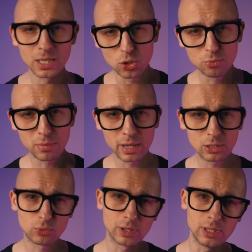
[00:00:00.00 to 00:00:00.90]
you
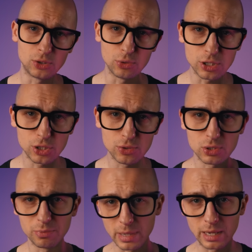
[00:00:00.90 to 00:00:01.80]
might run into
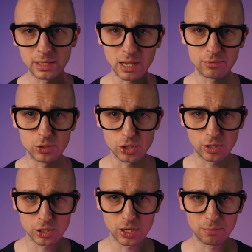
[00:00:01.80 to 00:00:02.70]
issues, might have to
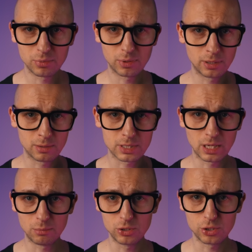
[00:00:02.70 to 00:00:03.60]
charge it up
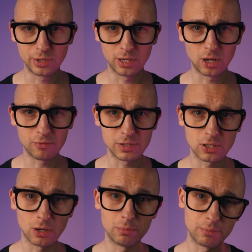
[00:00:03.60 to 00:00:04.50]
somewhere during coffee
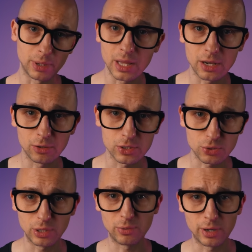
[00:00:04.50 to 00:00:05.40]
stop, but that also
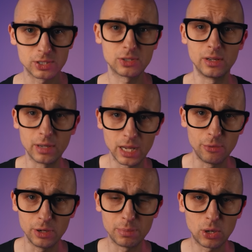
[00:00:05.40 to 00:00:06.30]
requires to
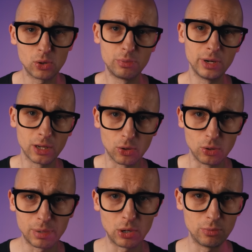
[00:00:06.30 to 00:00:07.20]
carry a power brick or a
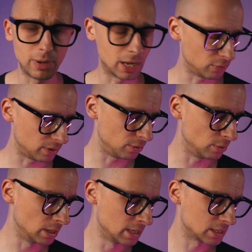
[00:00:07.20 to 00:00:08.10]
power bank with you,
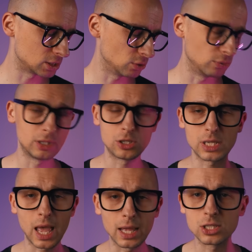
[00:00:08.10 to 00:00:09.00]
so it
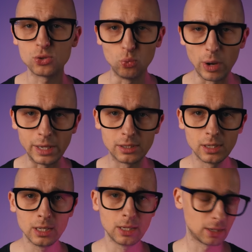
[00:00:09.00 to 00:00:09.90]
just adds to weight.
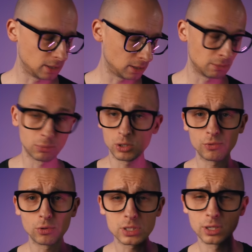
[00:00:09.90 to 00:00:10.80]
But of
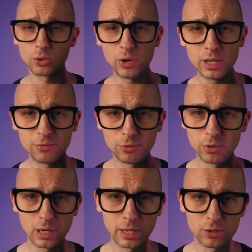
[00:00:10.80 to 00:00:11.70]
course, great
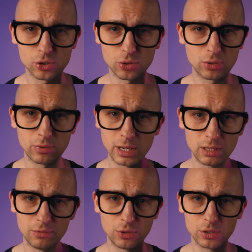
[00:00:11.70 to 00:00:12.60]
for like the shorter ride
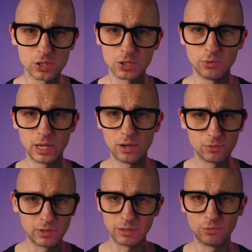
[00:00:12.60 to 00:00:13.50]
if you're just going out
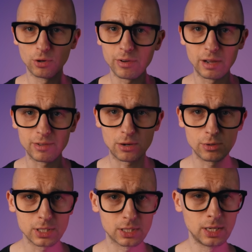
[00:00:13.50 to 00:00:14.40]
for like 4 or 5
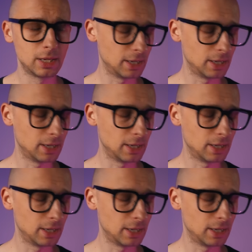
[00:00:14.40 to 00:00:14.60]
hours.